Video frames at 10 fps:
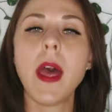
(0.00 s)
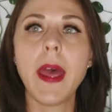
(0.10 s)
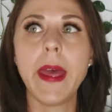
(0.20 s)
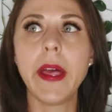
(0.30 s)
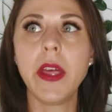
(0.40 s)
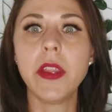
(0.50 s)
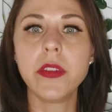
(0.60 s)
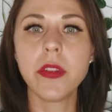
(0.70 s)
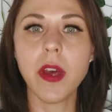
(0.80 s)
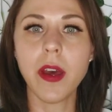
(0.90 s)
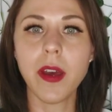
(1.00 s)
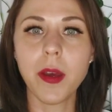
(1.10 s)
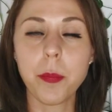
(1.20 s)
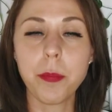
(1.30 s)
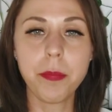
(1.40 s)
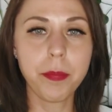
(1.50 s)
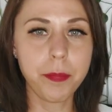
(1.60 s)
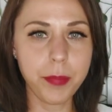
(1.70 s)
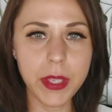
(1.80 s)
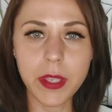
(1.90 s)
And a
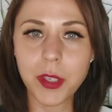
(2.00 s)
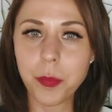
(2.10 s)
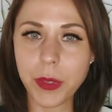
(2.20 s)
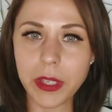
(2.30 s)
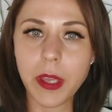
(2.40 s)
big